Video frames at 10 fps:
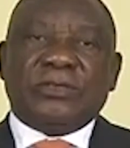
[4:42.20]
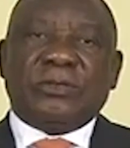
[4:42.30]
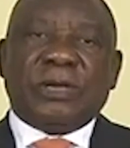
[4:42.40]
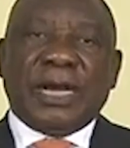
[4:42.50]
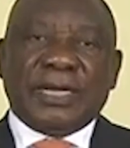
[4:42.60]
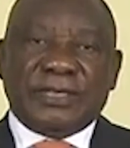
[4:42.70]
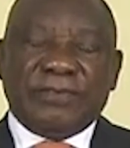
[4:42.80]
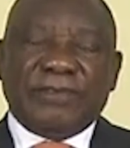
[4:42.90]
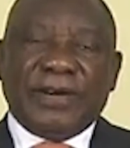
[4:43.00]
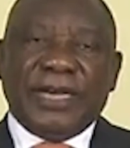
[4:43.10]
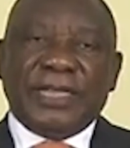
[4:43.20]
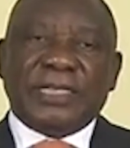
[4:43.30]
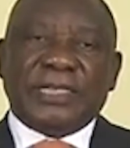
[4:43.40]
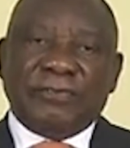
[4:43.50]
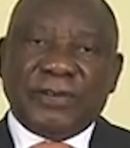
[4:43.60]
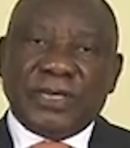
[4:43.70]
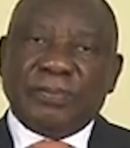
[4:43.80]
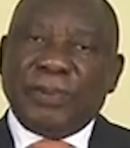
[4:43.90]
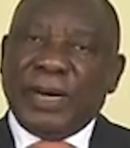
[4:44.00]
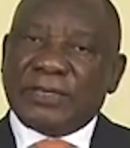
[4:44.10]
to classify the
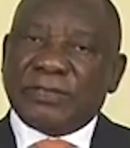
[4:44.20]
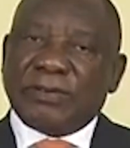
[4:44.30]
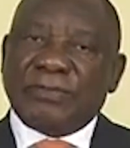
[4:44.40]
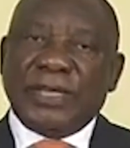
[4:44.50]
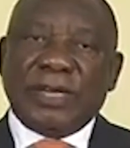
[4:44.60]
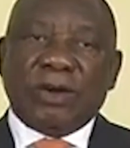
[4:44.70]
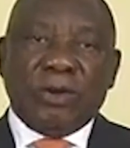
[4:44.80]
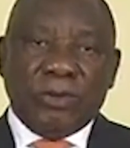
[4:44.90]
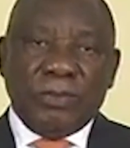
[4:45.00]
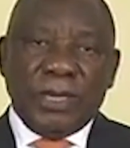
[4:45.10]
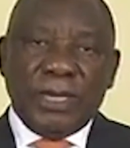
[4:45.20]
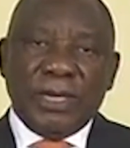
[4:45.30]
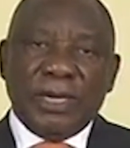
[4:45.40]
different parts of the economy